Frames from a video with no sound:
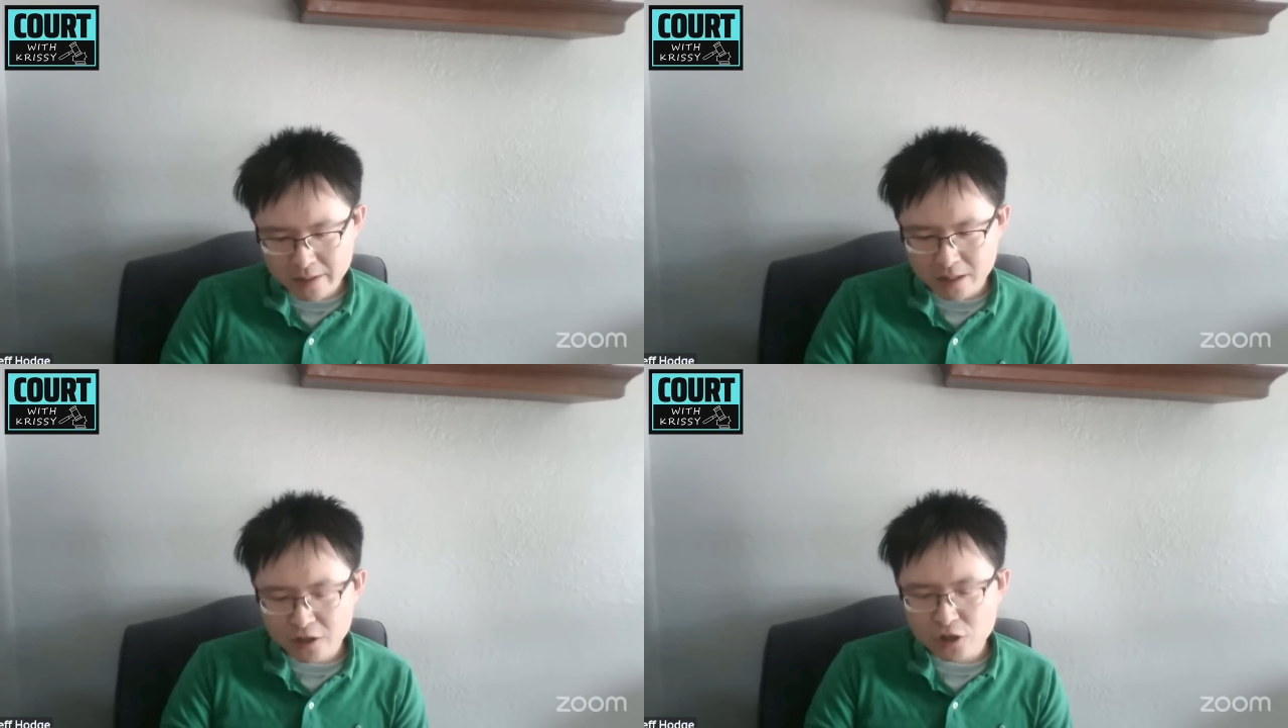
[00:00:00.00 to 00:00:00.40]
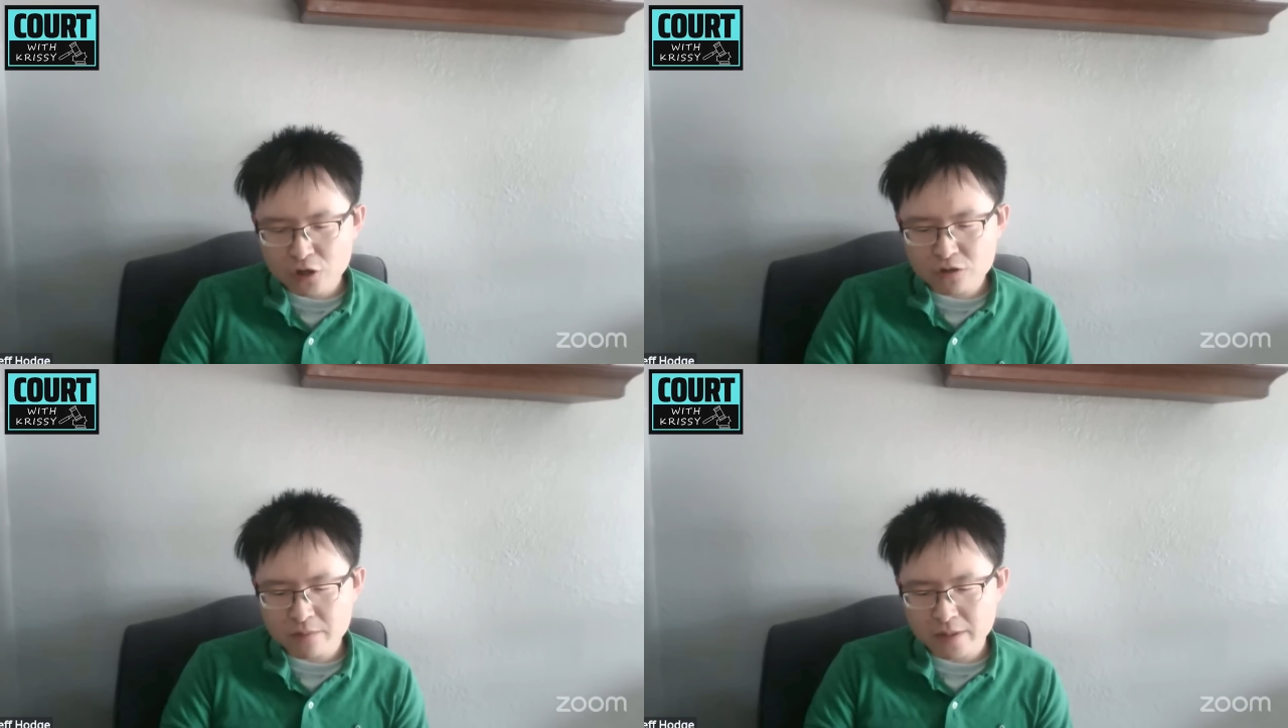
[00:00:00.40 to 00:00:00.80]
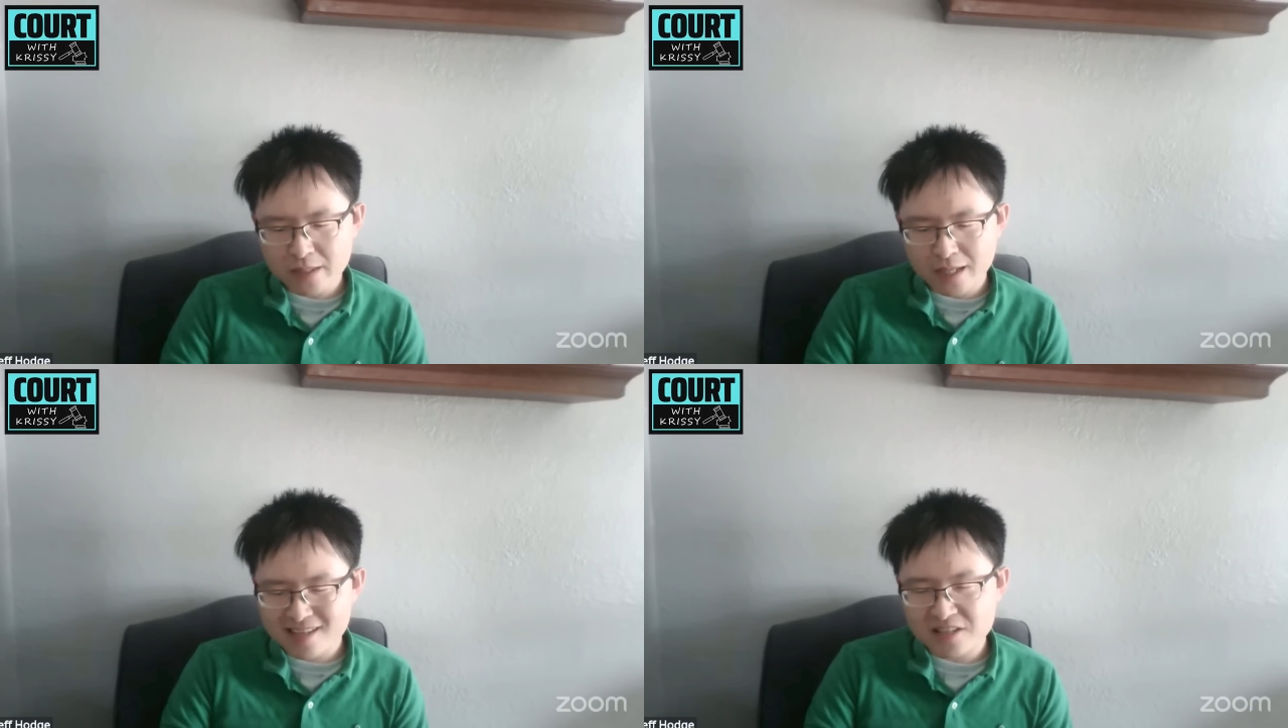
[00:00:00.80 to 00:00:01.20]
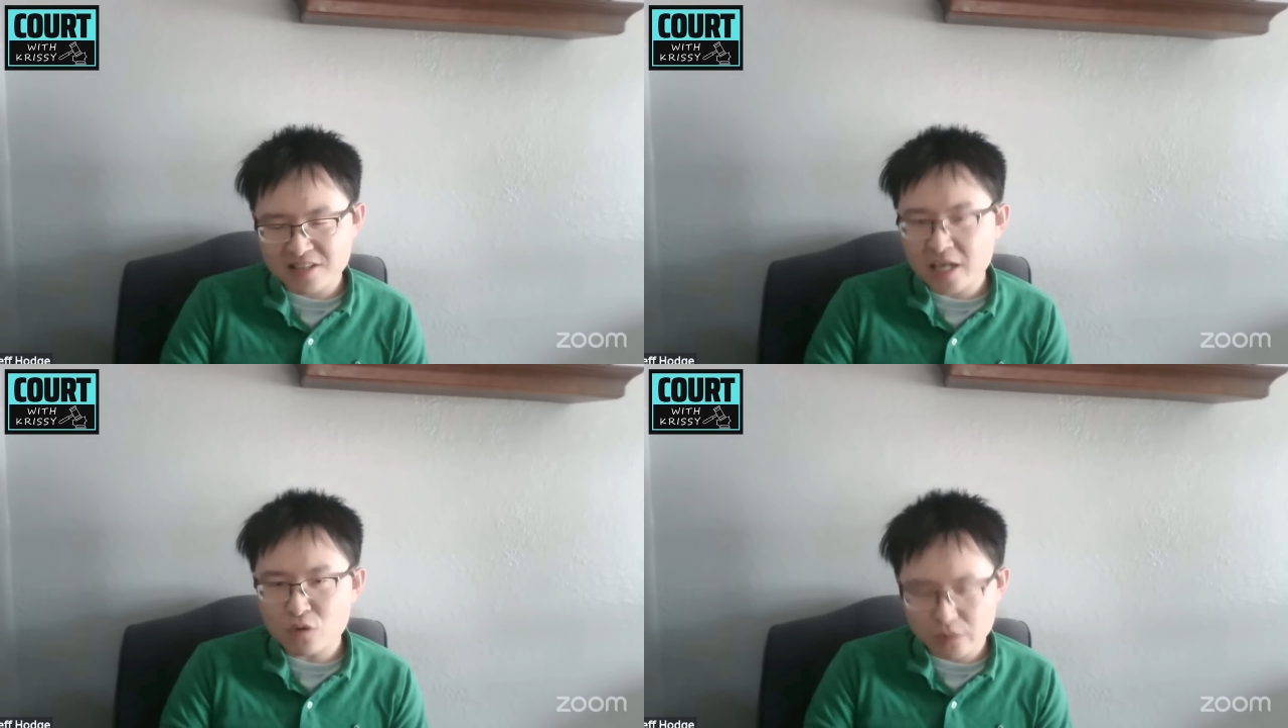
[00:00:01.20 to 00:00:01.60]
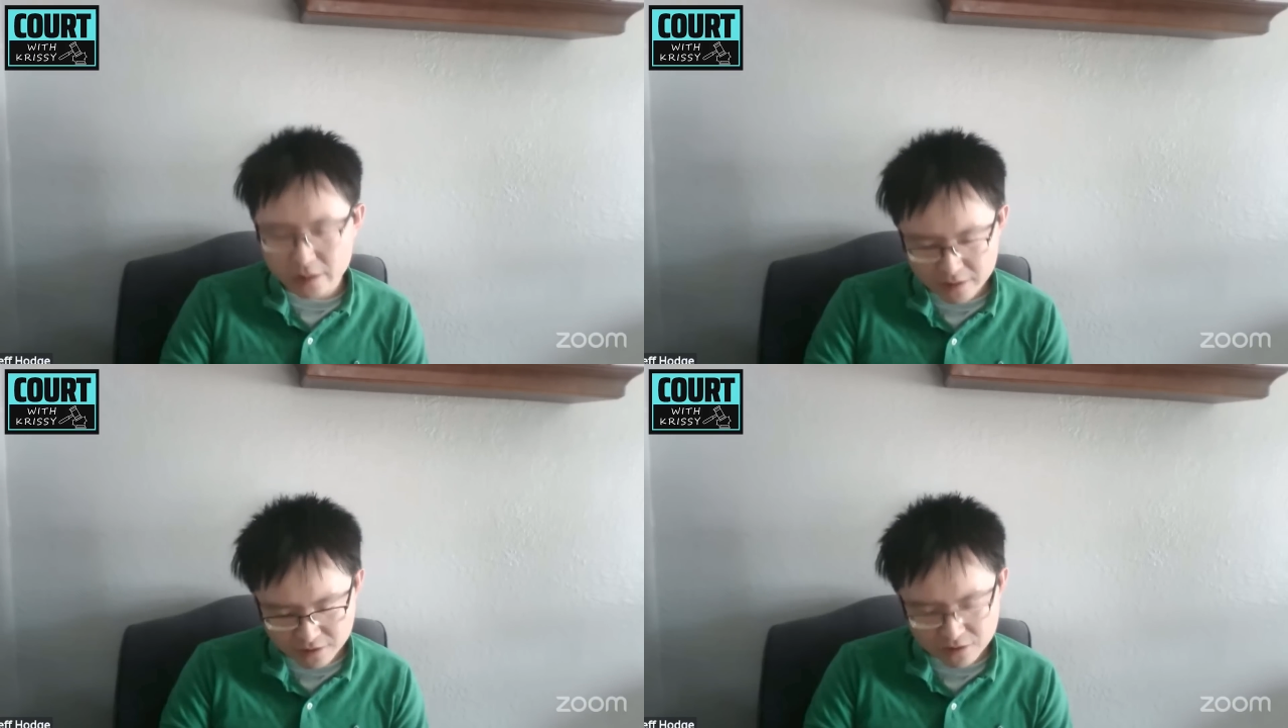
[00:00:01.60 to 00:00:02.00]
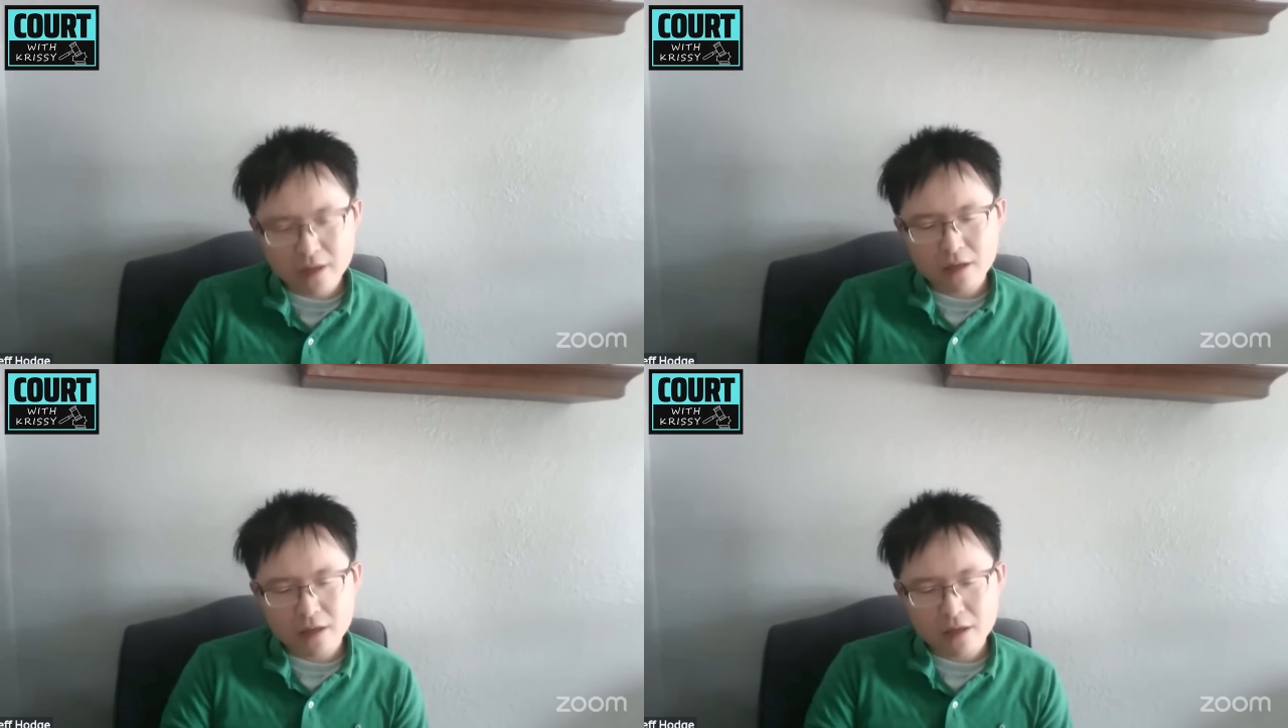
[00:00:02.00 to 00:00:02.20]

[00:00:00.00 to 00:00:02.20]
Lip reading: accusing me as a terrorist,